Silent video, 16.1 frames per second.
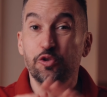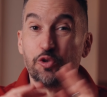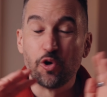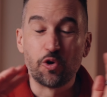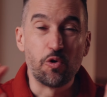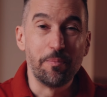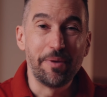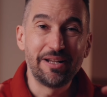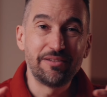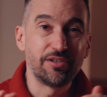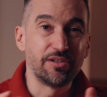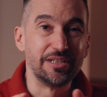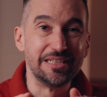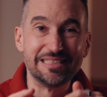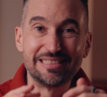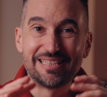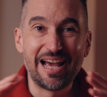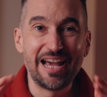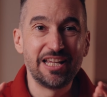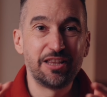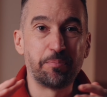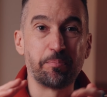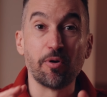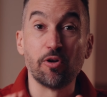documentary
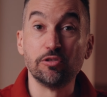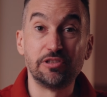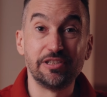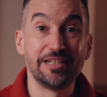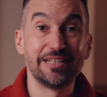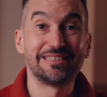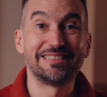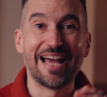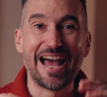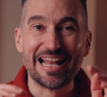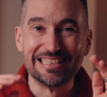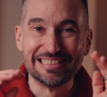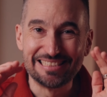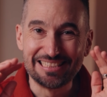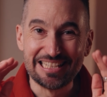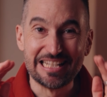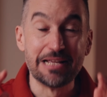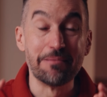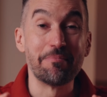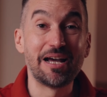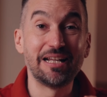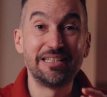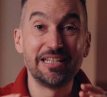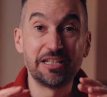side projects and
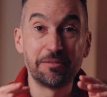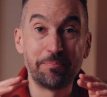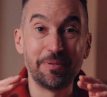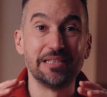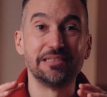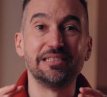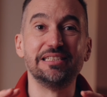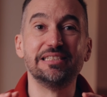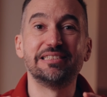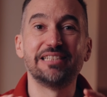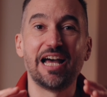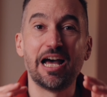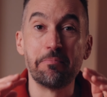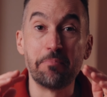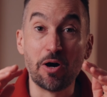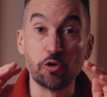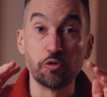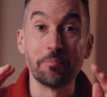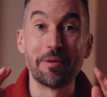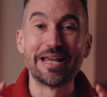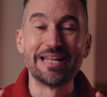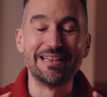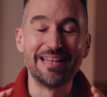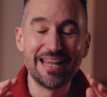cinematic pieces about
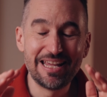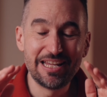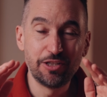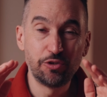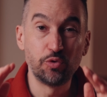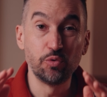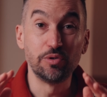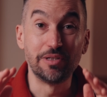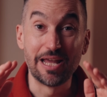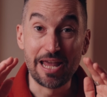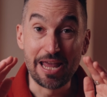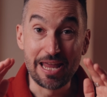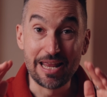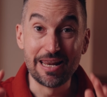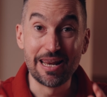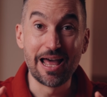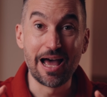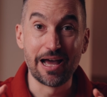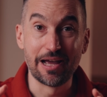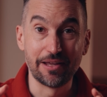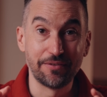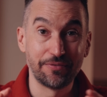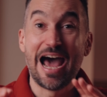my day-to-day life.